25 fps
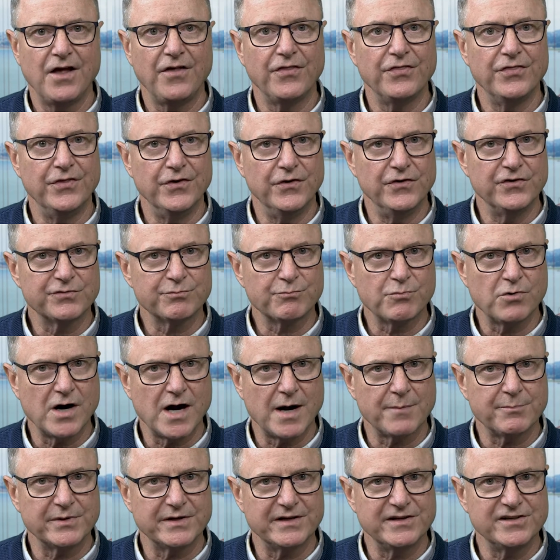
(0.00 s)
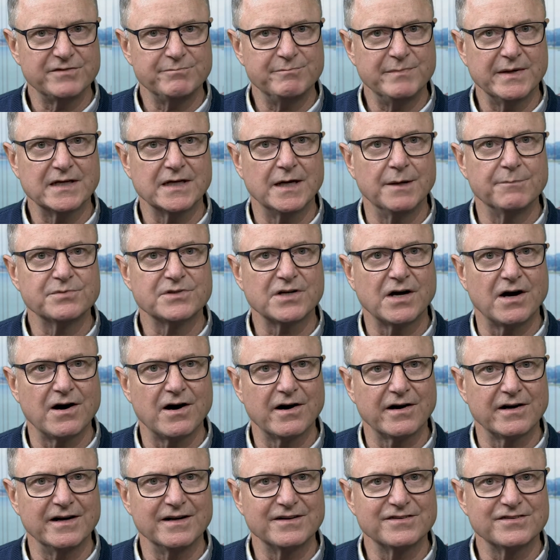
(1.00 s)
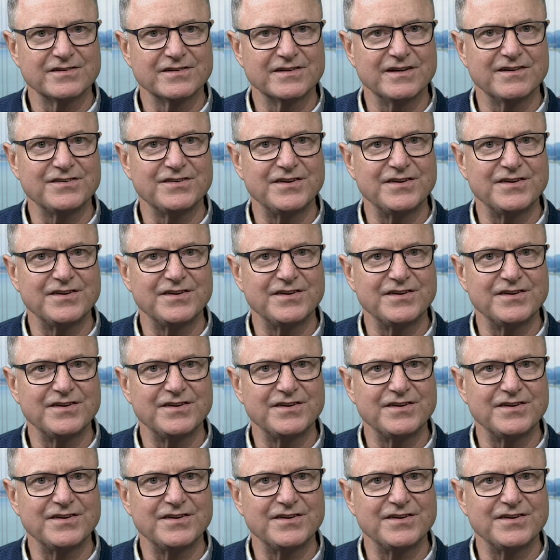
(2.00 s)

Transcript: those properties become targets to